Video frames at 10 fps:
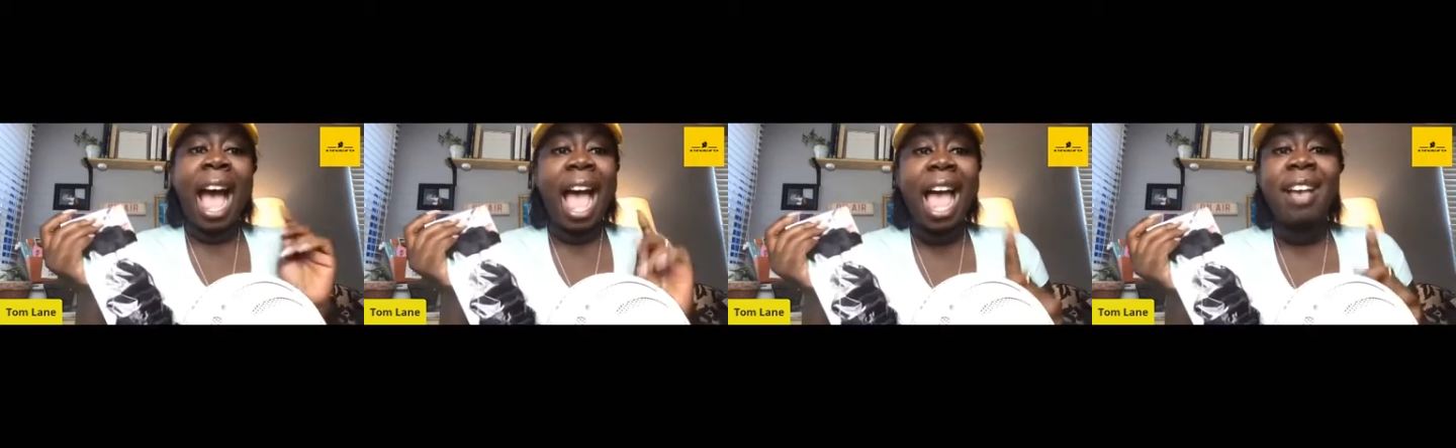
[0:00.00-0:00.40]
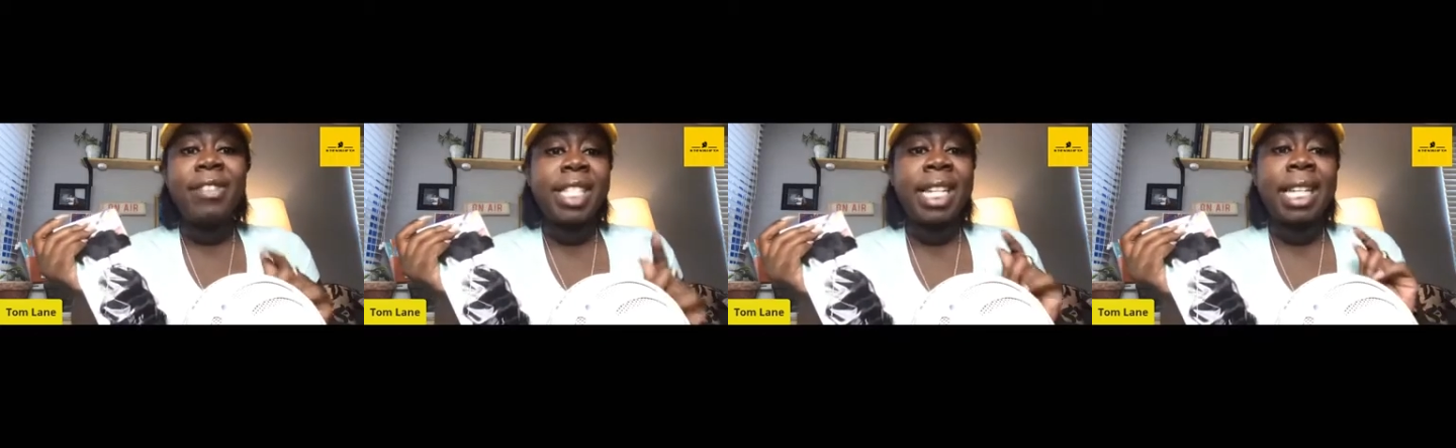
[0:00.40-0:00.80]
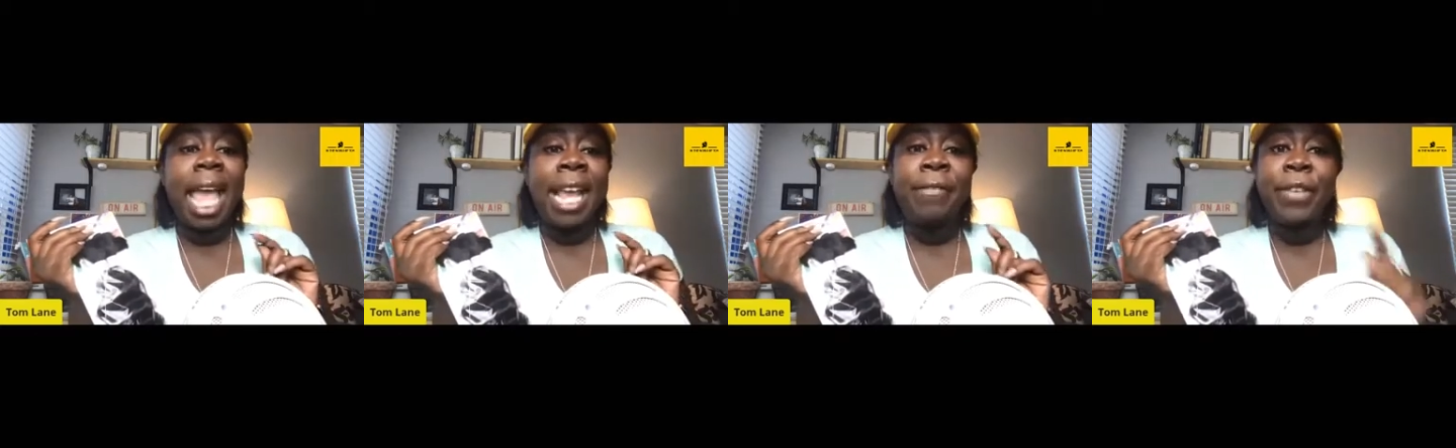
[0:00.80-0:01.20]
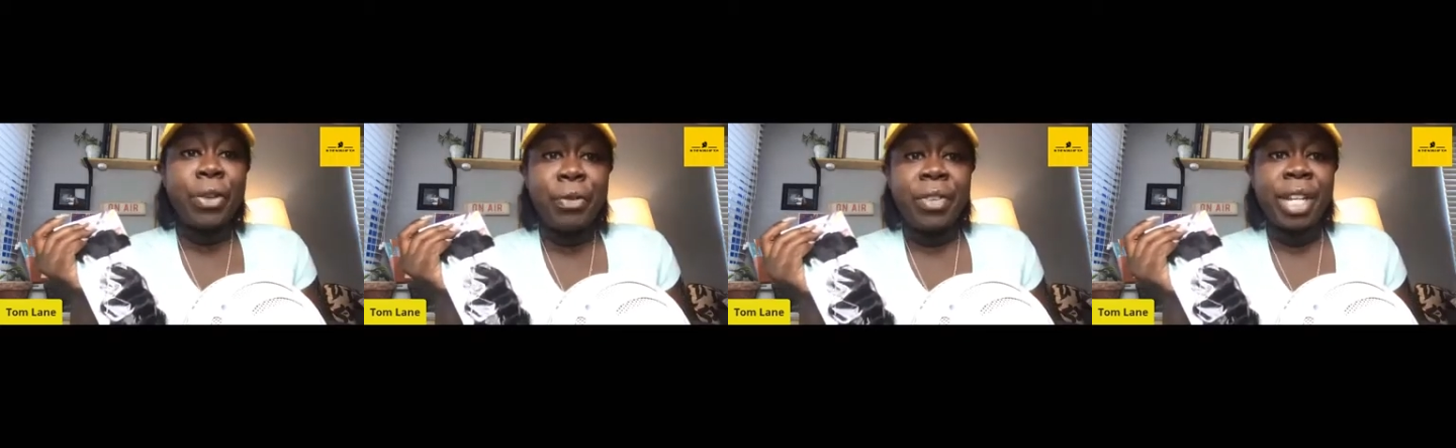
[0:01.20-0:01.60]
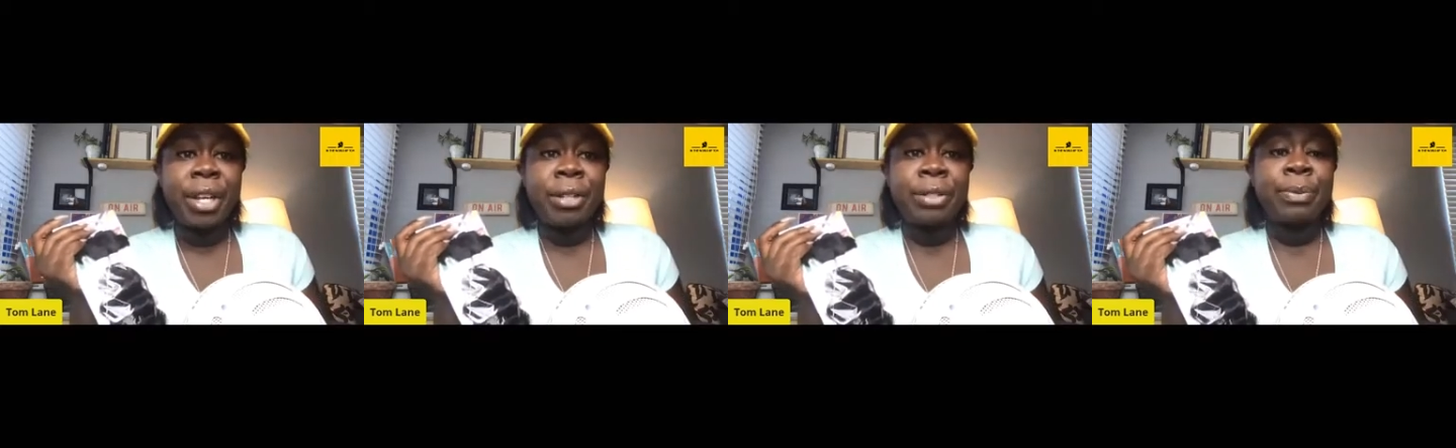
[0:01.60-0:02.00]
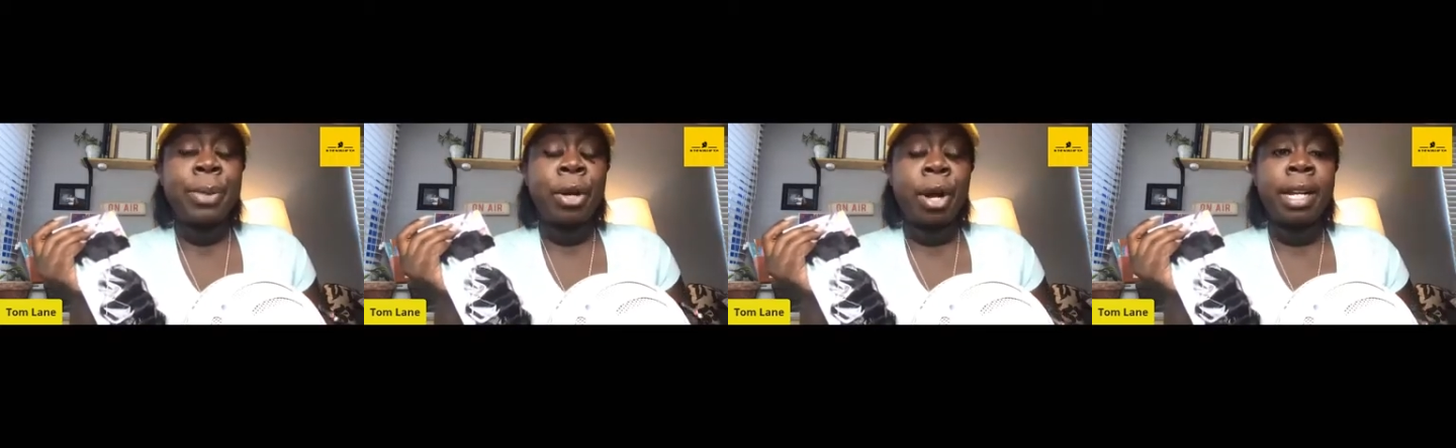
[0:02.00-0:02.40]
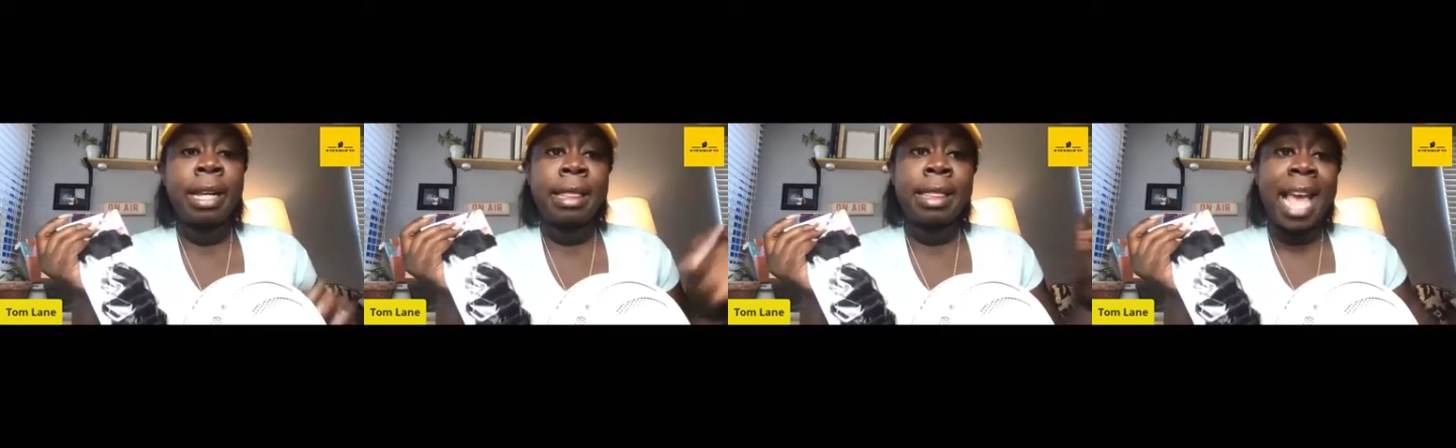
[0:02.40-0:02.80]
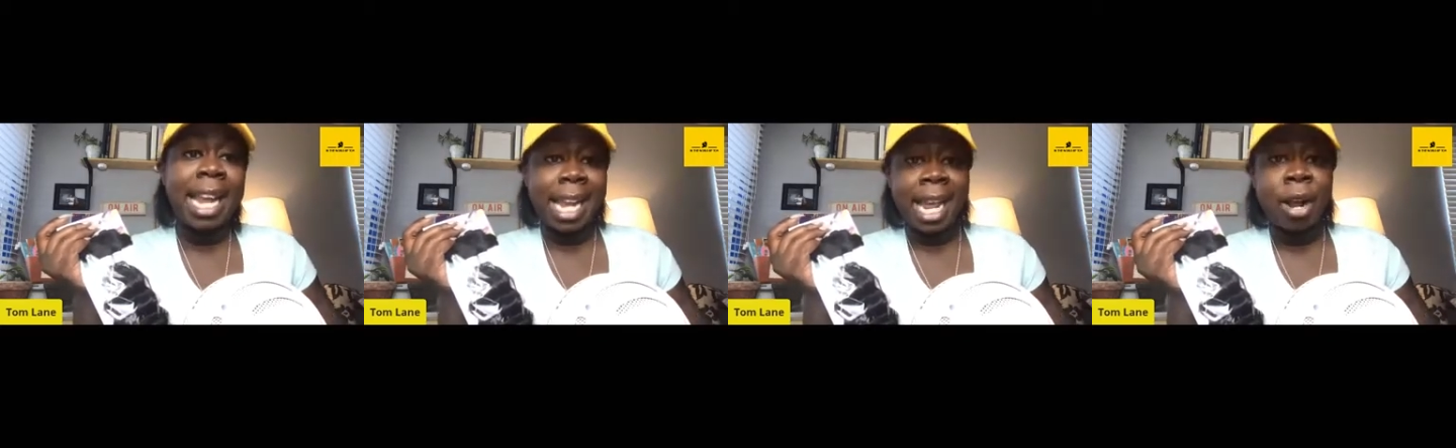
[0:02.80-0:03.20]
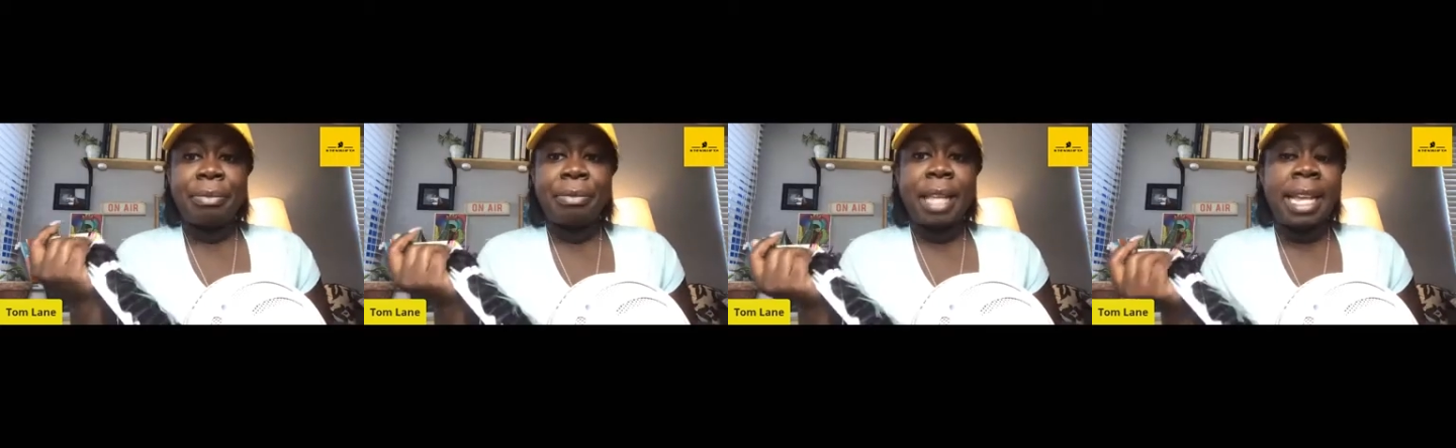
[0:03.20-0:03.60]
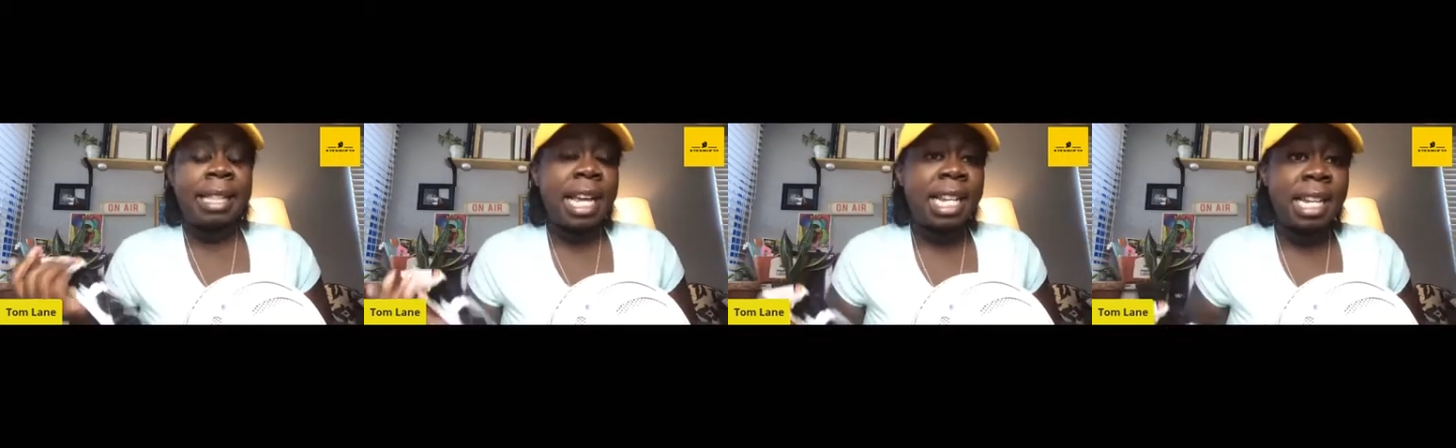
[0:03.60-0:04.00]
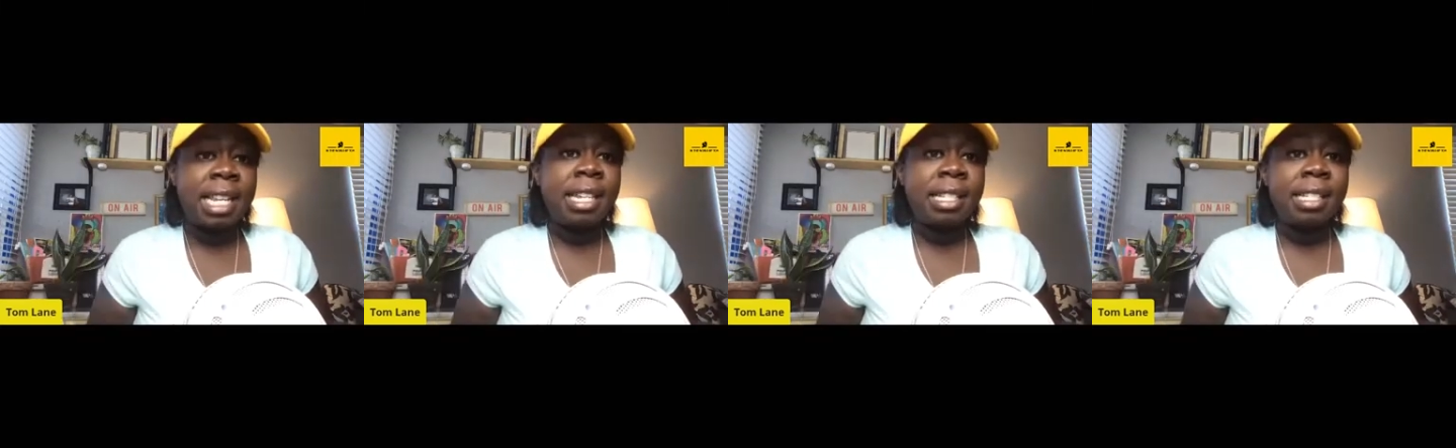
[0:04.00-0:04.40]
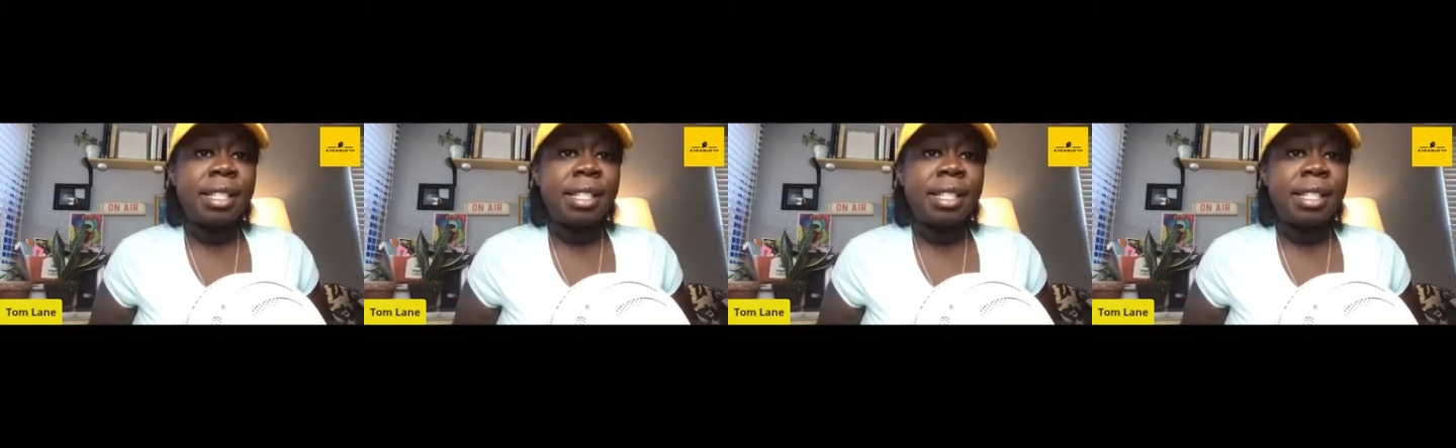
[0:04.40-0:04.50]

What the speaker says: I have seen a few videos regarding that hair and that it